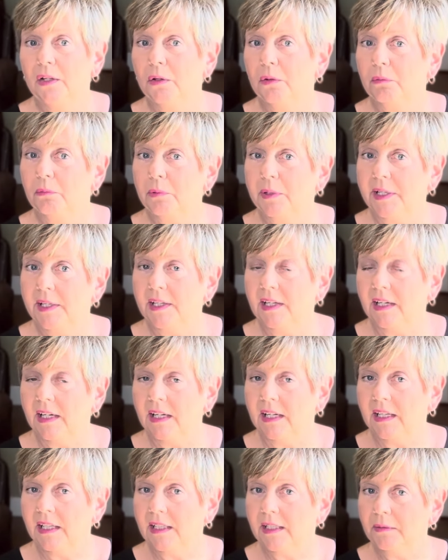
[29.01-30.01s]
where
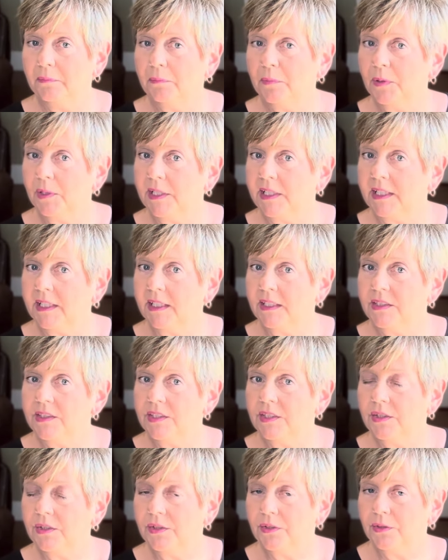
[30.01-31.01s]
I'm working
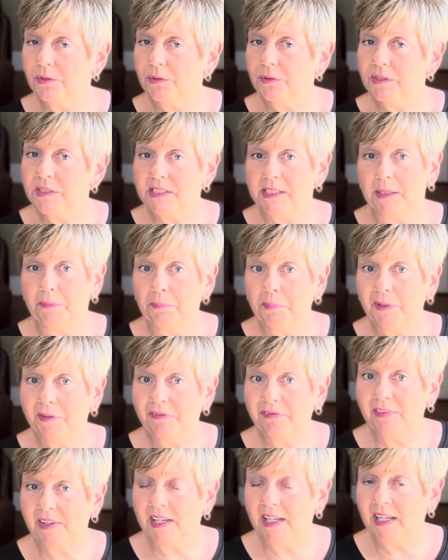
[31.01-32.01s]
to
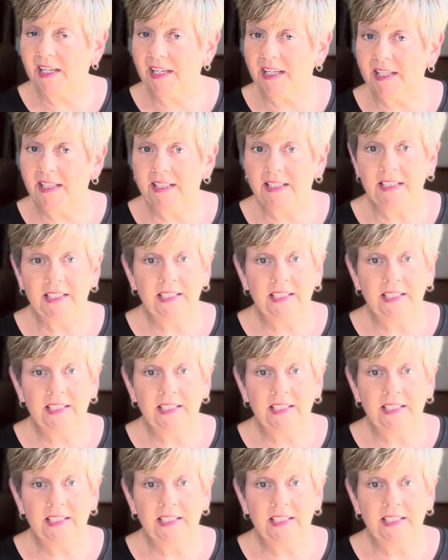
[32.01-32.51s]
simplify,